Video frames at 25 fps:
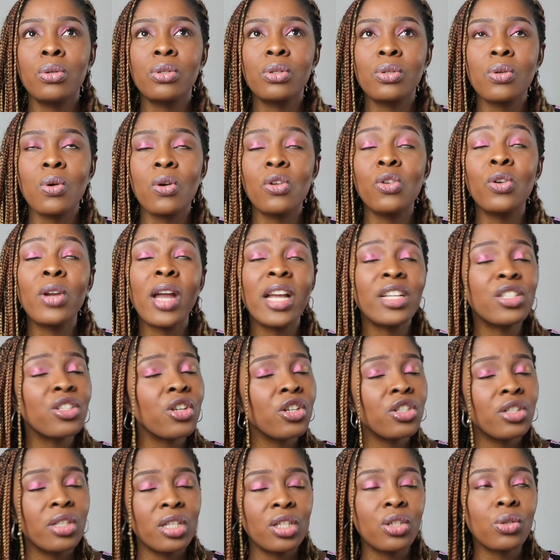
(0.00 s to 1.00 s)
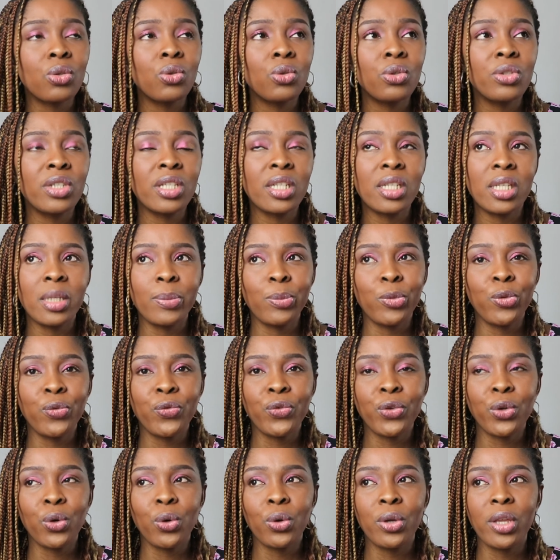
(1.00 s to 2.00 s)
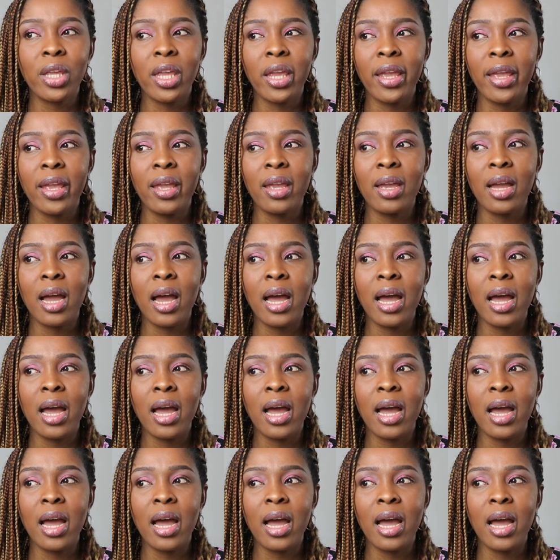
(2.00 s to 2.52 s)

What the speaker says: So you guys just need to go see the movie, okay?